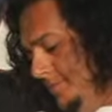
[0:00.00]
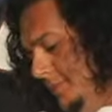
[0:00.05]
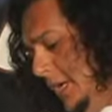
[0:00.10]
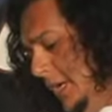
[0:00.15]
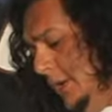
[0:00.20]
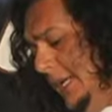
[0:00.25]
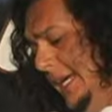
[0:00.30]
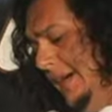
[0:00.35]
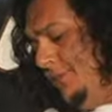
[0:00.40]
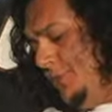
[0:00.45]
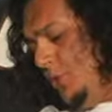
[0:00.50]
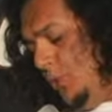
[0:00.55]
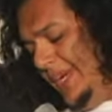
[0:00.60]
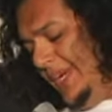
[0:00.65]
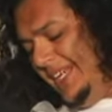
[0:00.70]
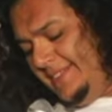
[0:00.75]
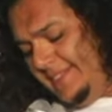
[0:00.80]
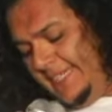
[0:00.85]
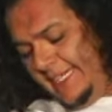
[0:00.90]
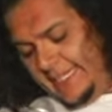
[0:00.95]
I only have three
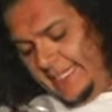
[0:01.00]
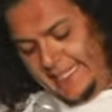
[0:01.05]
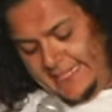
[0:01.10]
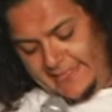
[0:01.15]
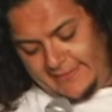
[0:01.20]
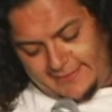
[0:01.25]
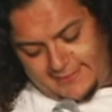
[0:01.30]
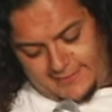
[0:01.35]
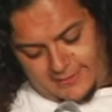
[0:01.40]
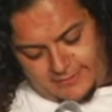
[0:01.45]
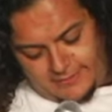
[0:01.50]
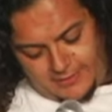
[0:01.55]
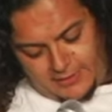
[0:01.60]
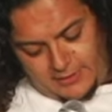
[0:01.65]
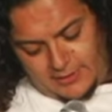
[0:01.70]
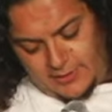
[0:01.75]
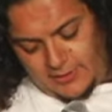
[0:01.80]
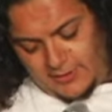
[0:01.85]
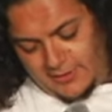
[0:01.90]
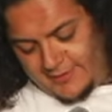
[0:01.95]
CDs
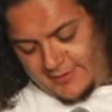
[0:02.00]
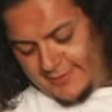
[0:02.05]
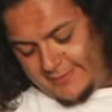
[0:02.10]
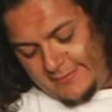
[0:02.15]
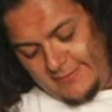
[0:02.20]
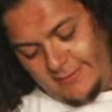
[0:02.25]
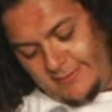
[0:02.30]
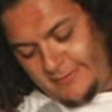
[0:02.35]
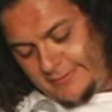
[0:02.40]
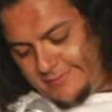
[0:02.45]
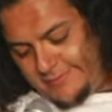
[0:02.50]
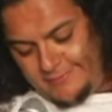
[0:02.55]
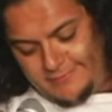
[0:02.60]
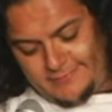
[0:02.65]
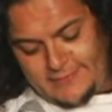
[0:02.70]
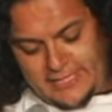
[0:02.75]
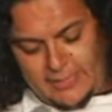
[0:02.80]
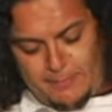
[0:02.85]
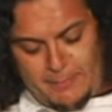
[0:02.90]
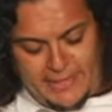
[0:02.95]
because
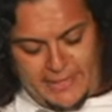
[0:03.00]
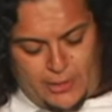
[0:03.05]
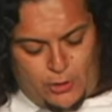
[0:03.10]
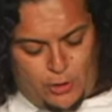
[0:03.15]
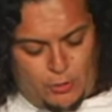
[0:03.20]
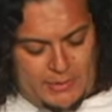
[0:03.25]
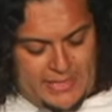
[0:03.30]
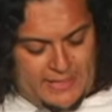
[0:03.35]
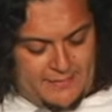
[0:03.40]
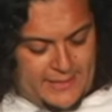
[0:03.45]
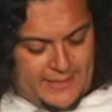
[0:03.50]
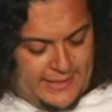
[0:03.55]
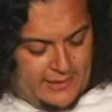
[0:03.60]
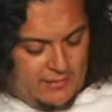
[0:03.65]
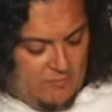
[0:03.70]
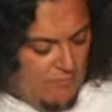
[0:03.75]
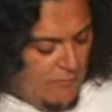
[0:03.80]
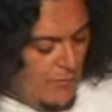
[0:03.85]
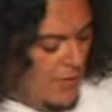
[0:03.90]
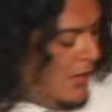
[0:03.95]
I didn't make it home last night.